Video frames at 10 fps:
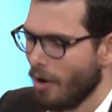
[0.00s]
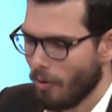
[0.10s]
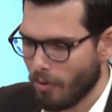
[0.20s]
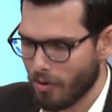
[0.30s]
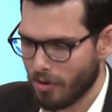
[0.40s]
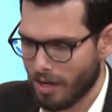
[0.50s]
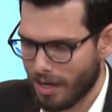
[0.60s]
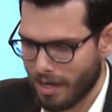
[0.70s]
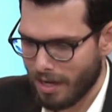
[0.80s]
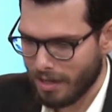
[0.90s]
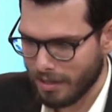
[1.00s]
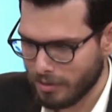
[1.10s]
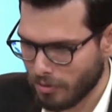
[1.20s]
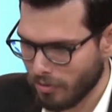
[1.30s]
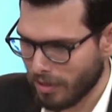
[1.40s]
Or,
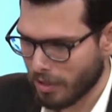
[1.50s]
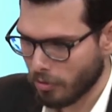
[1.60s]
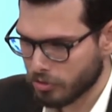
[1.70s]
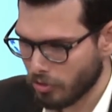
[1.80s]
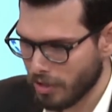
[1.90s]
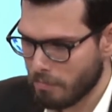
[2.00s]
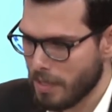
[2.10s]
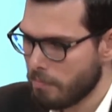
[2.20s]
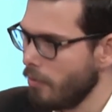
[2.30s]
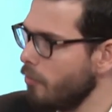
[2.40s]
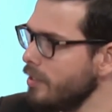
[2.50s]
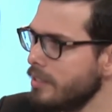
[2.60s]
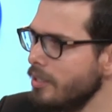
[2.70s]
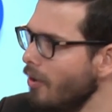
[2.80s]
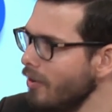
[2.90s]
like controlling people. We
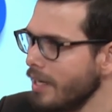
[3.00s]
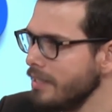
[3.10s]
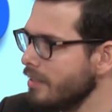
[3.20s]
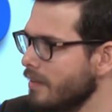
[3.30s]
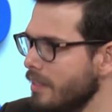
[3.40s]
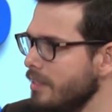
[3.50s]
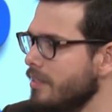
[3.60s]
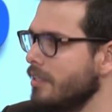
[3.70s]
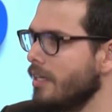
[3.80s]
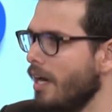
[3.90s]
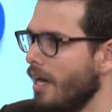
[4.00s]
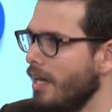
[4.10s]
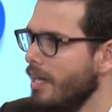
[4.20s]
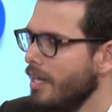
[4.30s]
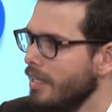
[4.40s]
see all kinds of things here,
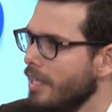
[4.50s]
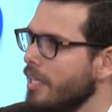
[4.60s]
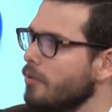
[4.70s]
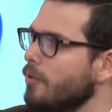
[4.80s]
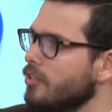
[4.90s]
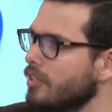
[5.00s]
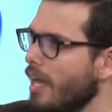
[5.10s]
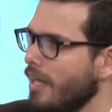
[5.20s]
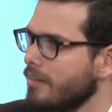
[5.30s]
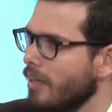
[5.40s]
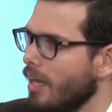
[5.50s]
language that